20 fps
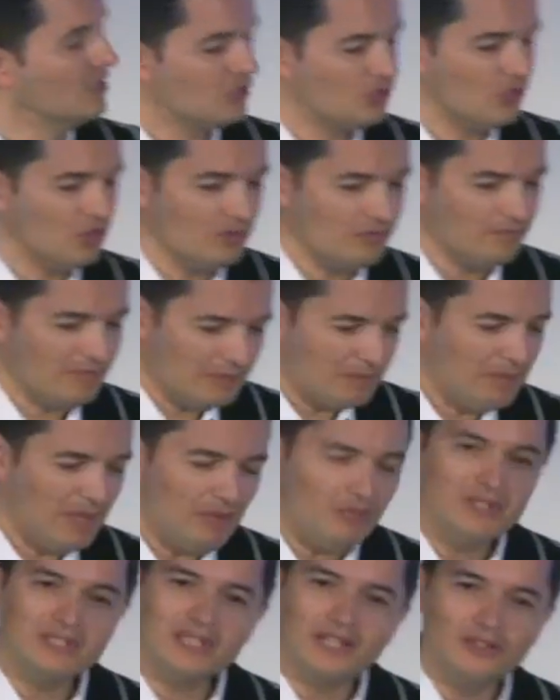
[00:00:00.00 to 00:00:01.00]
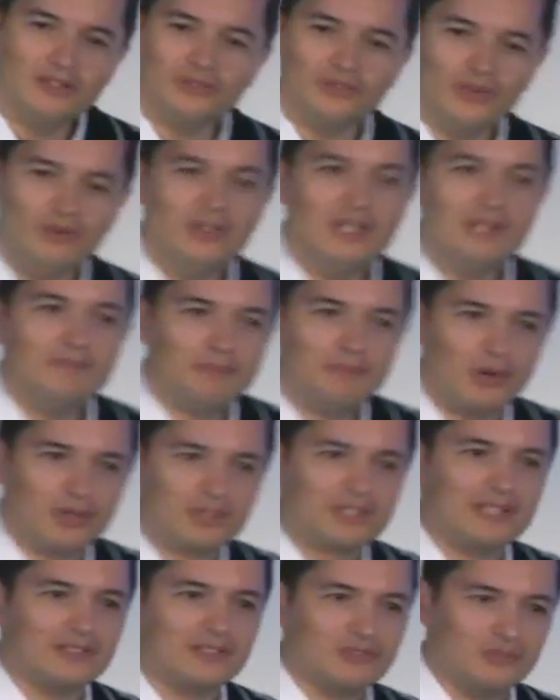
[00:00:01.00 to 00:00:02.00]
So, but penguins are not only
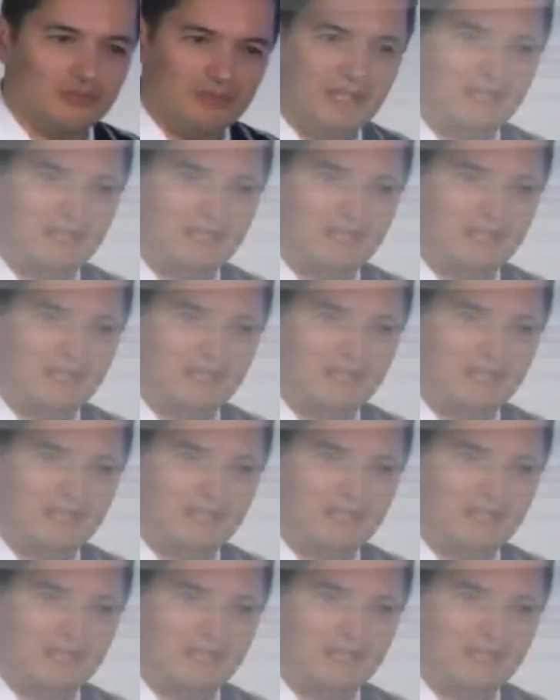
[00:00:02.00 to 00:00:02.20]
important